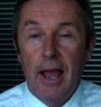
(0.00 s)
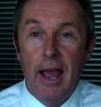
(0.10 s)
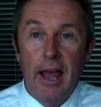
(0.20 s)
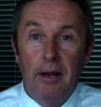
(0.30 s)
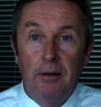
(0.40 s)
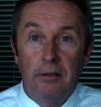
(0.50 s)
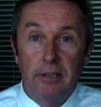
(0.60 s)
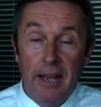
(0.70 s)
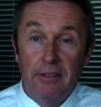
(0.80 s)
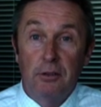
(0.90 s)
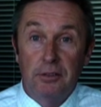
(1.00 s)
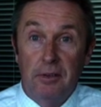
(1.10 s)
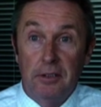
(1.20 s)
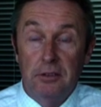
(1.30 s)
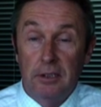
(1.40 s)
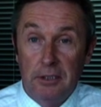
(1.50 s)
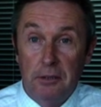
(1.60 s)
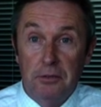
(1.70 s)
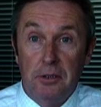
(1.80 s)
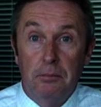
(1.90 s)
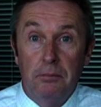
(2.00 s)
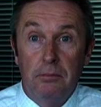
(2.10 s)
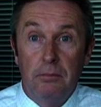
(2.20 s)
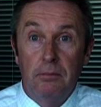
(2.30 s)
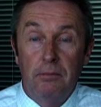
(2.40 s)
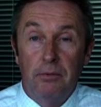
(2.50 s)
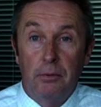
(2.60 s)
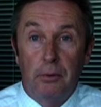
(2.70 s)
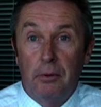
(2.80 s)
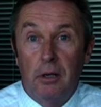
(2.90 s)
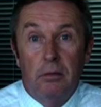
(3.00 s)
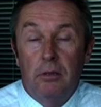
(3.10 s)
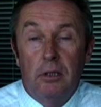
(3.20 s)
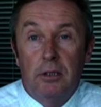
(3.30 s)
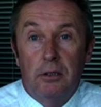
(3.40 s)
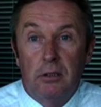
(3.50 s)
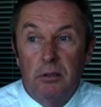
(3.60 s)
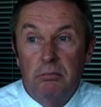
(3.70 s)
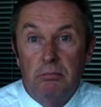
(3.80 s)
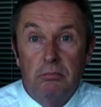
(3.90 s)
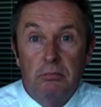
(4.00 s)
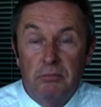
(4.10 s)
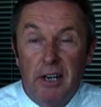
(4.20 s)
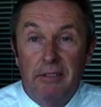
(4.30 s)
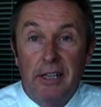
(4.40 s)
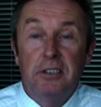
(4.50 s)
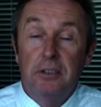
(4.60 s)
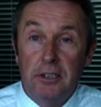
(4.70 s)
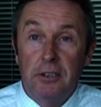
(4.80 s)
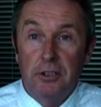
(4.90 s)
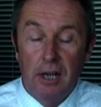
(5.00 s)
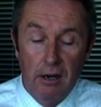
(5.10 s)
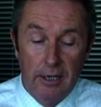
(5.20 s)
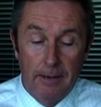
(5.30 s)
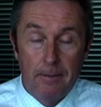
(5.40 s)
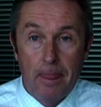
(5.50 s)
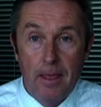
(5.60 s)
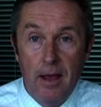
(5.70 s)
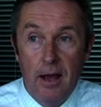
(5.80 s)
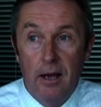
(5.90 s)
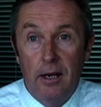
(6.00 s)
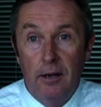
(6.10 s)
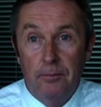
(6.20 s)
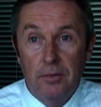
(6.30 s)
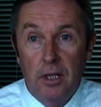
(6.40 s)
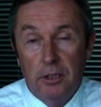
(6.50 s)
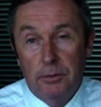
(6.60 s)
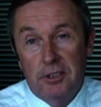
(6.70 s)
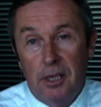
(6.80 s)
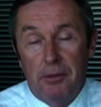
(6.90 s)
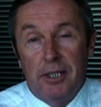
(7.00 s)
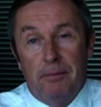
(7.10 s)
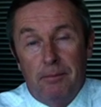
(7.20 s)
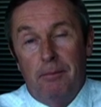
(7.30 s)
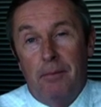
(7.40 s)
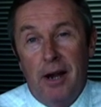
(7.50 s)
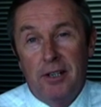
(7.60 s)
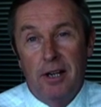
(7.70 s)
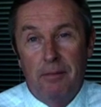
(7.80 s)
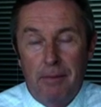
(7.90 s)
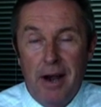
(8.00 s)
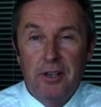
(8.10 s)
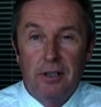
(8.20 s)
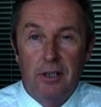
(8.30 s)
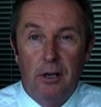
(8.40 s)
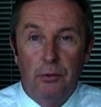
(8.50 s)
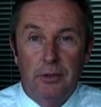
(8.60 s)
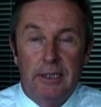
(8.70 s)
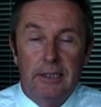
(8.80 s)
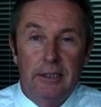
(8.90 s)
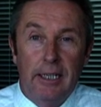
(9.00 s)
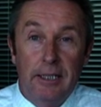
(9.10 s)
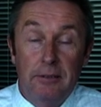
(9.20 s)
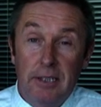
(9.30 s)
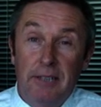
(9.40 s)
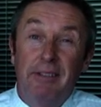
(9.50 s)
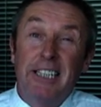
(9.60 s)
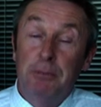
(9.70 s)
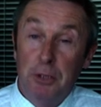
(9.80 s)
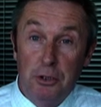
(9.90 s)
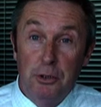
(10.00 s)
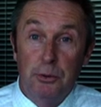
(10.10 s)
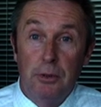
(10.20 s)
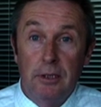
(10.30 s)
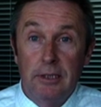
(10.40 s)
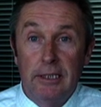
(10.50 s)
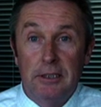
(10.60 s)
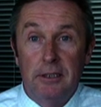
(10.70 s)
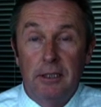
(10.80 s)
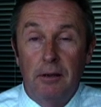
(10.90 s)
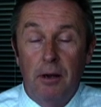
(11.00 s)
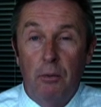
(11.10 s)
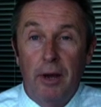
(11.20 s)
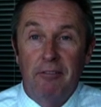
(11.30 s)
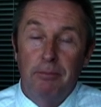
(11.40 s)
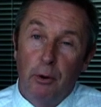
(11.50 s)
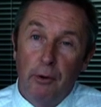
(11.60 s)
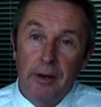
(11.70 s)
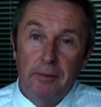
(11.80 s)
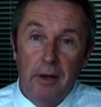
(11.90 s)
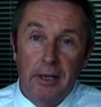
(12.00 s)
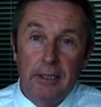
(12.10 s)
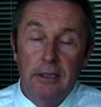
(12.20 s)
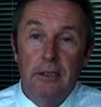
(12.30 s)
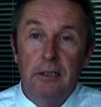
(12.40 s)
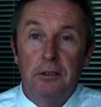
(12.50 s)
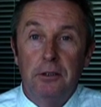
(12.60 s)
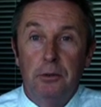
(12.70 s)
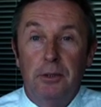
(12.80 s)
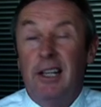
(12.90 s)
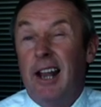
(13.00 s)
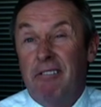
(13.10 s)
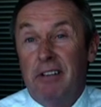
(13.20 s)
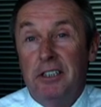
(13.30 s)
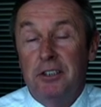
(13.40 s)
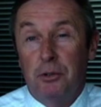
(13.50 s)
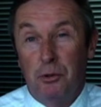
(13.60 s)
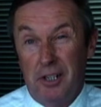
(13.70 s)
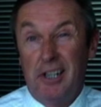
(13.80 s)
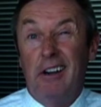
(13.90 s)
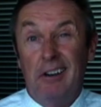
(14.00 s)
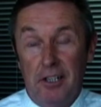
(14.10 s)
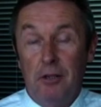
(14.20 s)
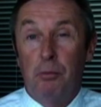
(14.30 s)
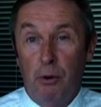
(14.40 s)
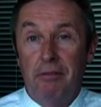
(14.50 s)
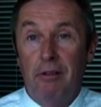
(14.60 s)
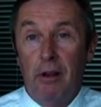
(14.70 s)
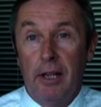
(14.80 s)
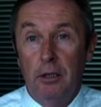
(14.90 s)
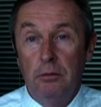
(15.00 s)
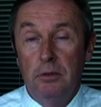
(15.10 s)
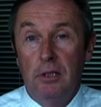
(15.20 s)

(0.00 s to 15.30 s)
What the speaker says: and take those funds and use them for your renovation or your holiday. So in summary, margin loan is an investment tool. It's a way of borrowing money to leverage or gear your portfolio,